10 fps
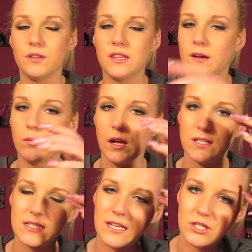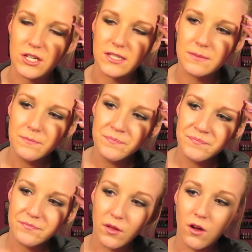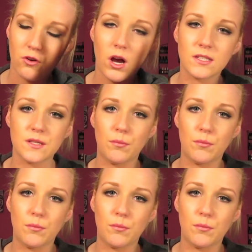their blonde extensions across the